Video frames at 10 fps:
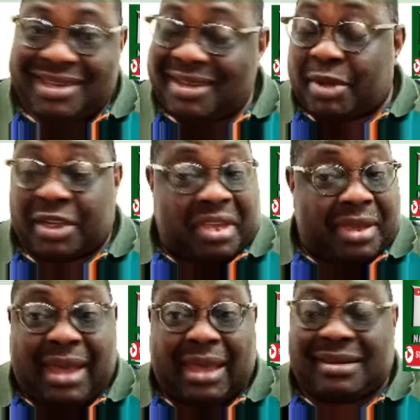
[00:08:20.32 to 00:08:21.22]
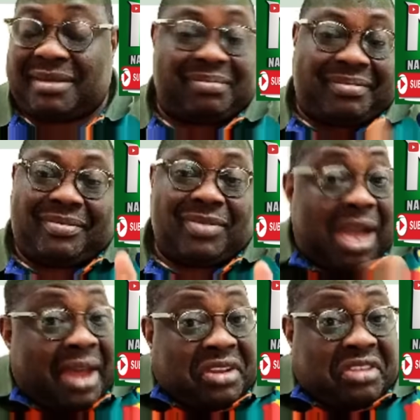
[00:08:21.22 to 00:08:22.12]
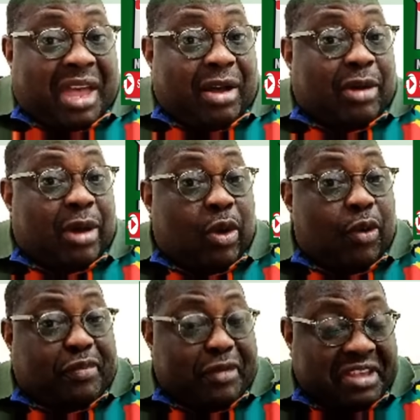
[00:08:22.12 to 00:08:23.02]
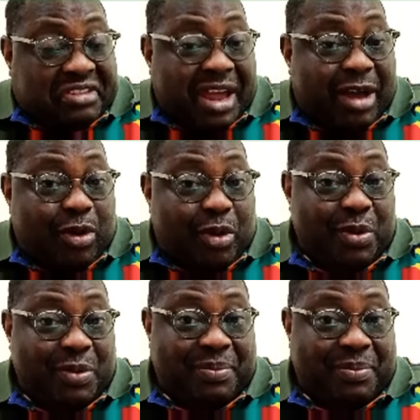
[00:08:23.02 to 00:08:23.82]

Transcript: But and these are our own friends now.